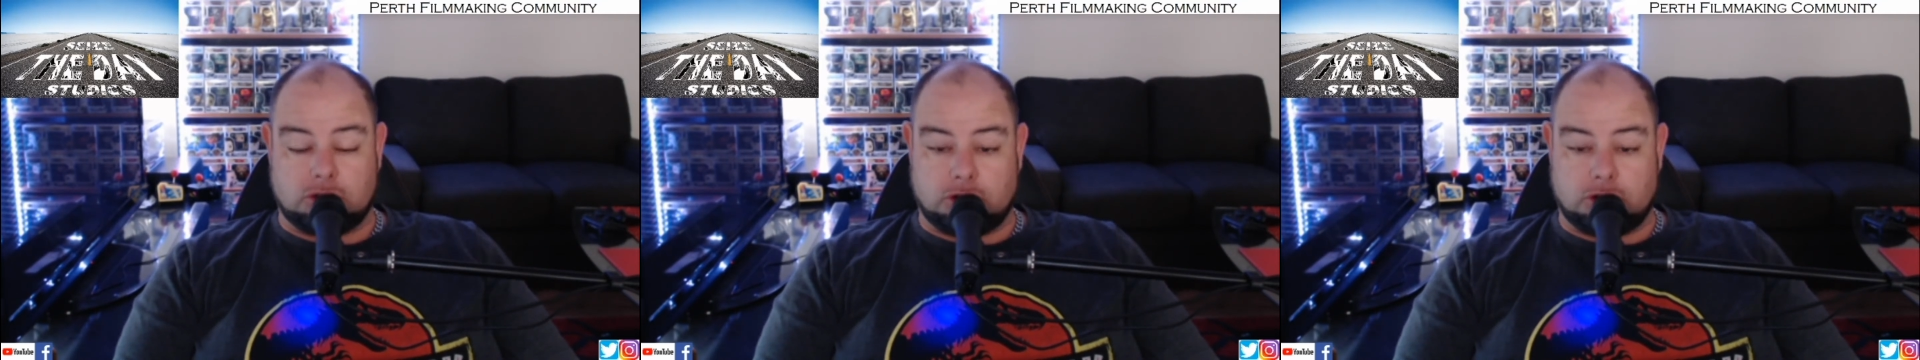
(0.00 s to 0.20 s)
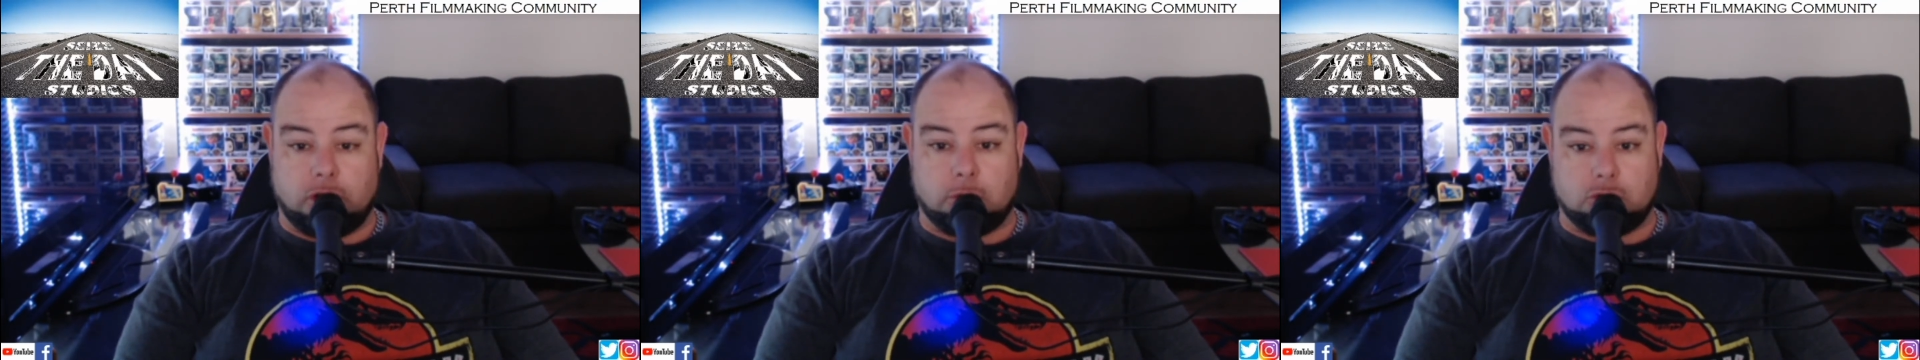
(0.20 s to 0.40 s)

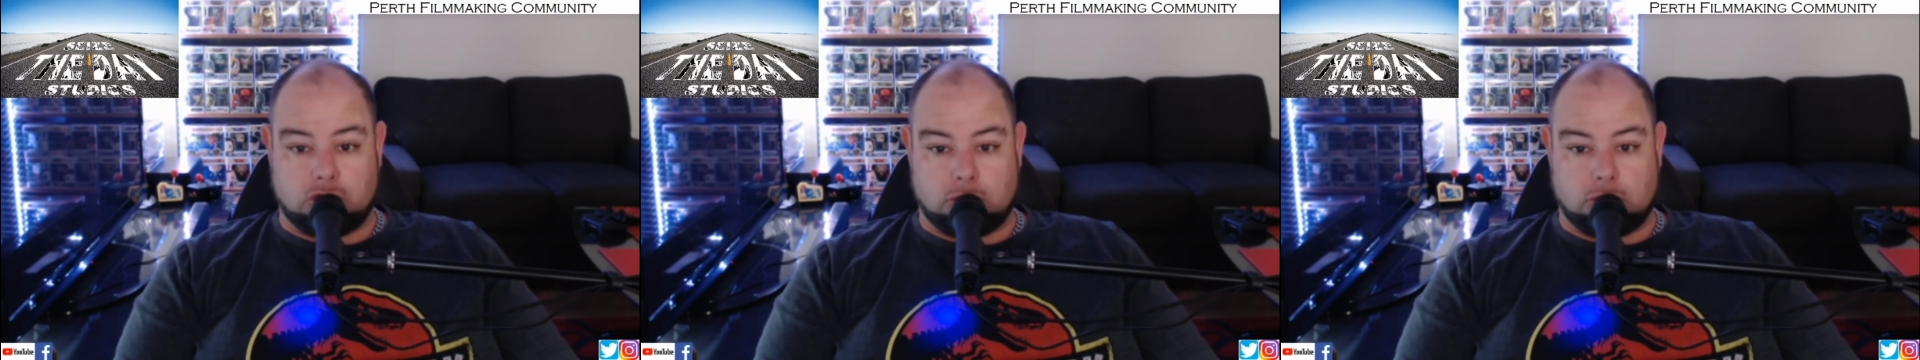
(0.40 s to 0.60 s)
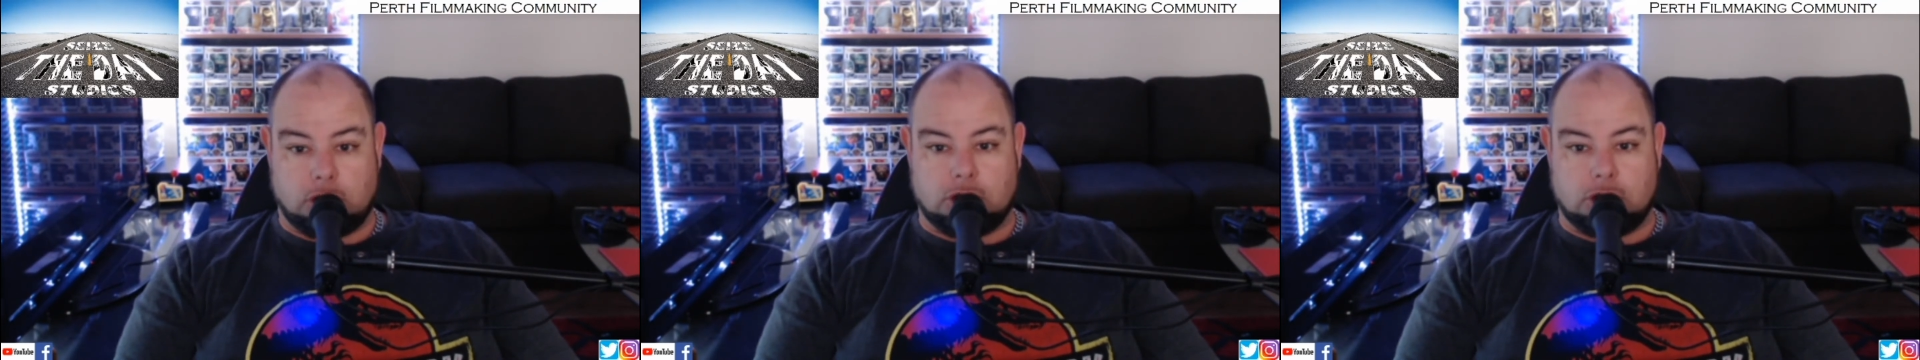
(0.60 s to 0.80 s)
things like that,
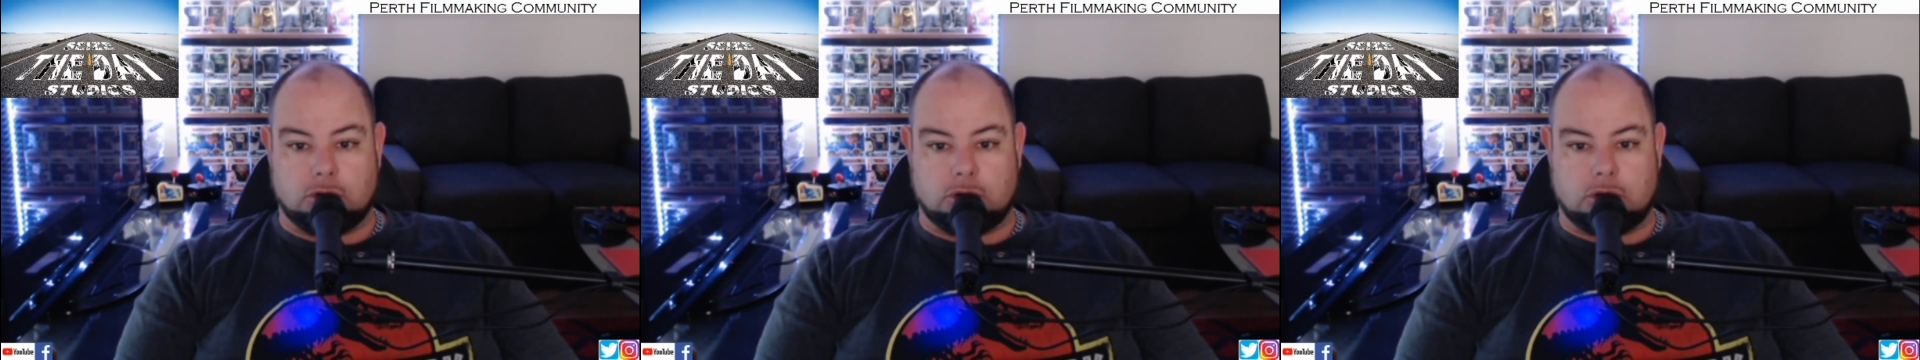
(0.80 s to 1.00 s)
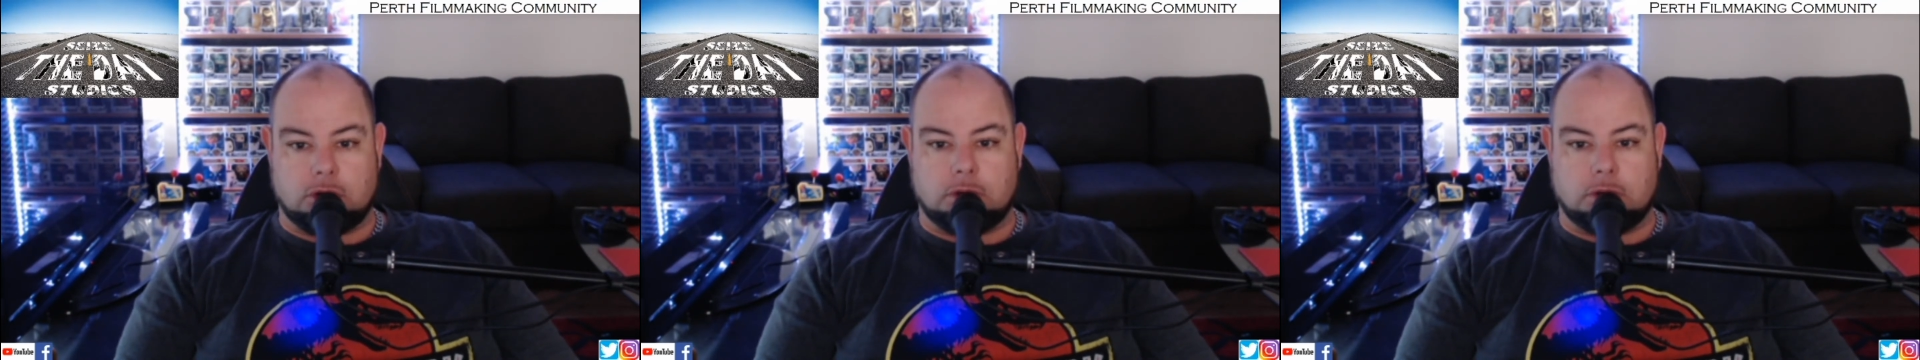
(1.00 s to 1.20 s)
which are really
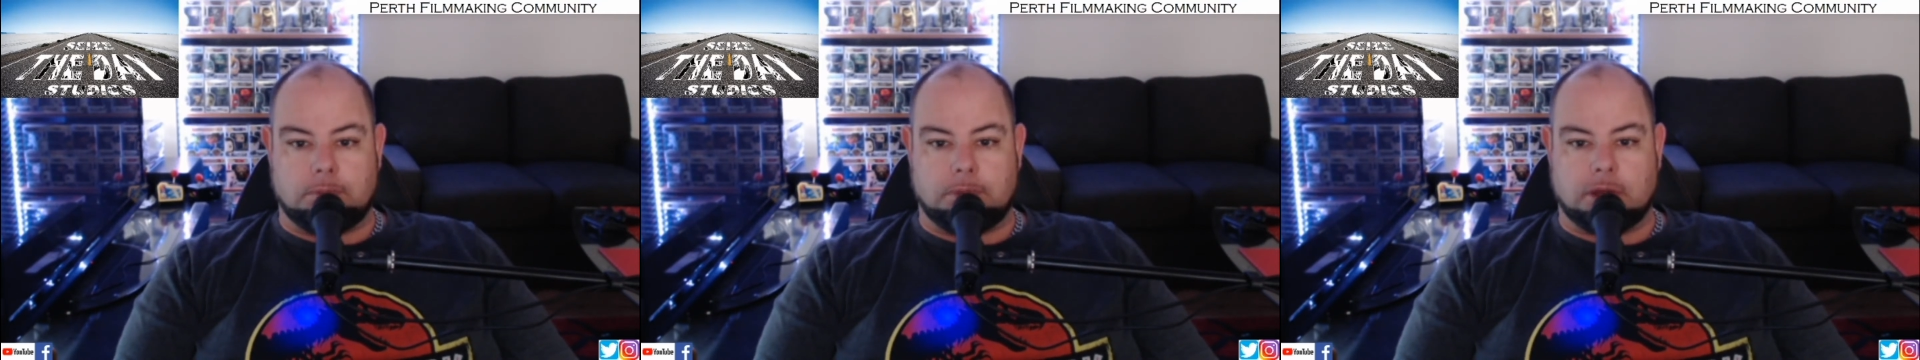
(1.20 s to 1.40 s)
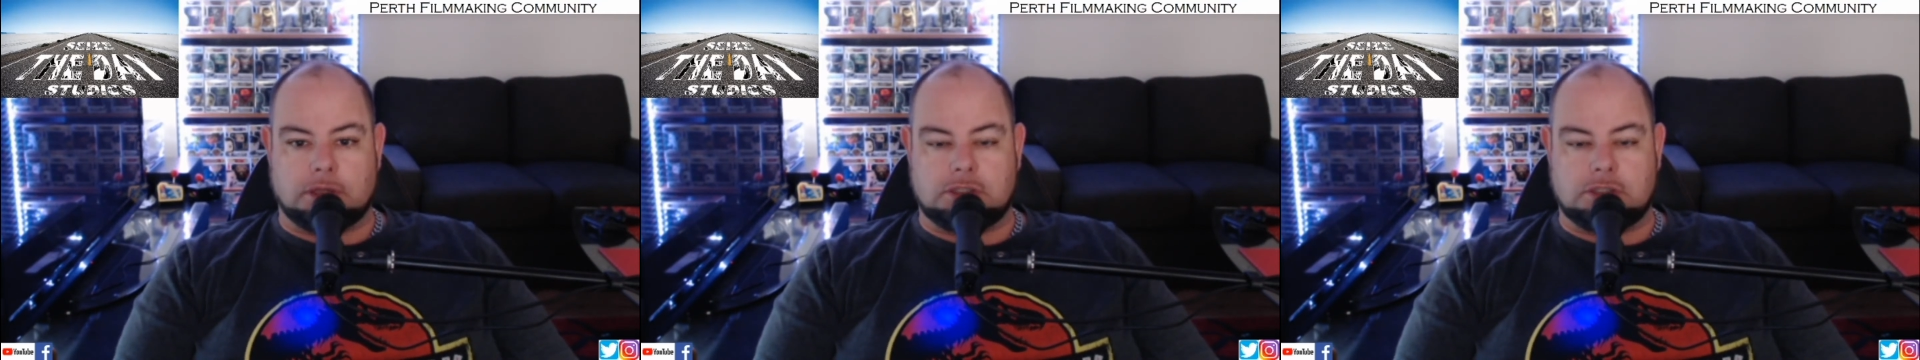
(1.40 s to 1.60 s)
good.
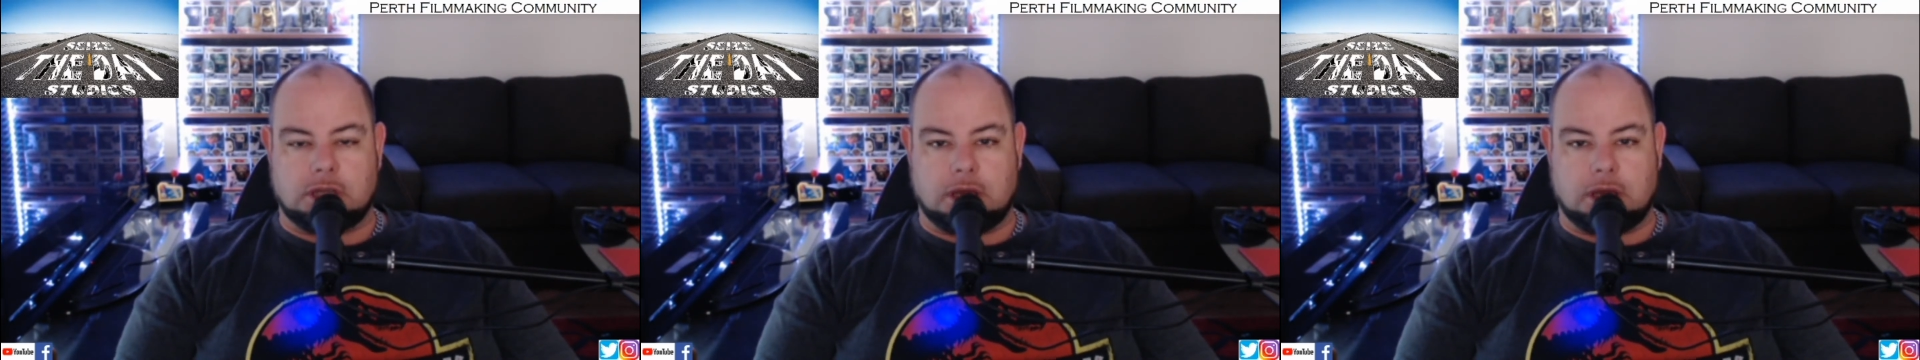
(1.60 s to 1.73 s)
But,